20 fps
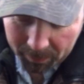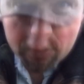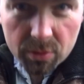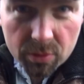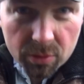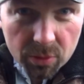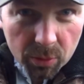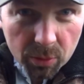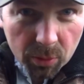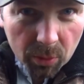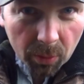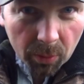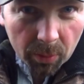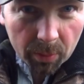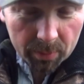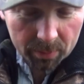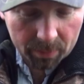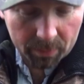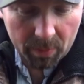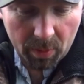So,
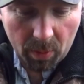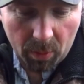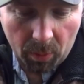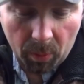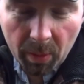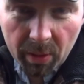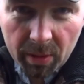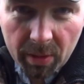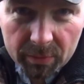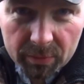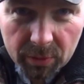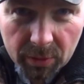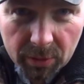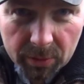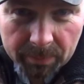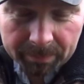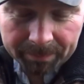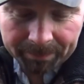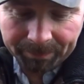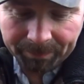what I've
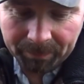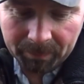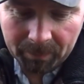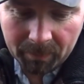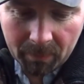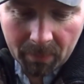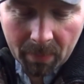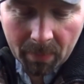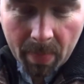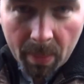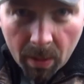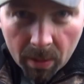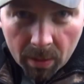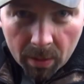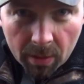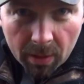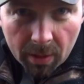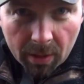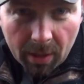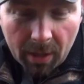done
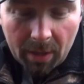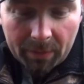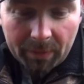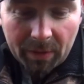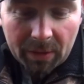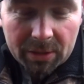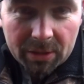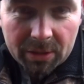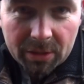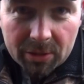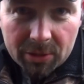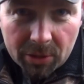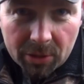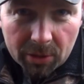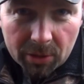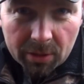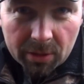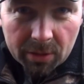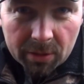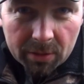I've actually
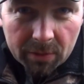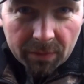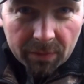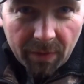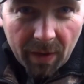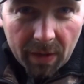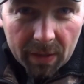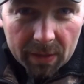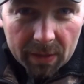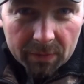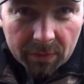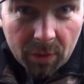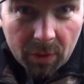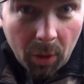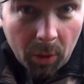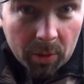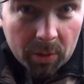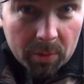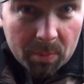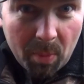dug five
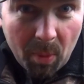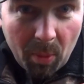coin